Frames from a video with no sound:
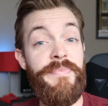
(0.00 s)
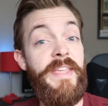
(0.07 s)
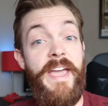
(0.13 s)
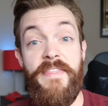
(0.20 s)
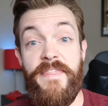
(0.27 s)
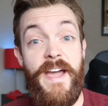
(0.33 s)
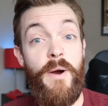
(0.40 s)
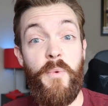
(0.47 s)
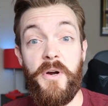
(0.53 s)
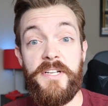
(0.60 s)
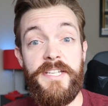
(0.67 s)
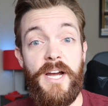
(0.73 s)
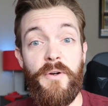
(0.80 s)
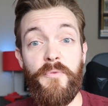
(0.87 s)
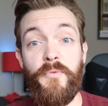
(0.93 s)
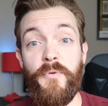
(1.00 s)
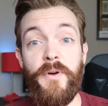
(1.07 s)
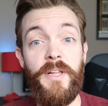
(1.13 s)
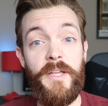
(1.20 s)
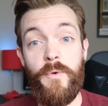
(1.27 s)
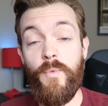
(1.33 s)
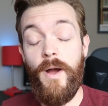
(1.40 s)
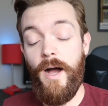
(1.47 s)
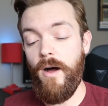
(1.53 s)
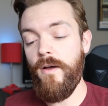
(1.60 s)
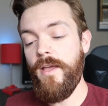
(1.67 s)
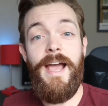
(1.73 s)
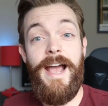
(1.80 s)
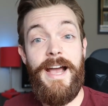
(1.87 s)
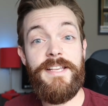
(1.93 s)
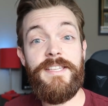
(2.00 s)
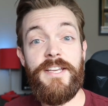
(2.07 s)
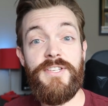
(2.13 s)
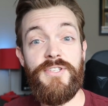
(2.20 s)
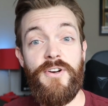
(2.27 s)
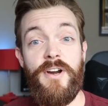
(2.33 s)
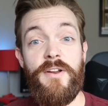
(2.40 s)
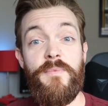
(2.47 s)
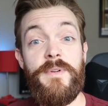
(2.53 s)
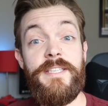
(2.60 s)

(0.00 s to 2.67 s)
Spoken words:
And that worked out really well. As I started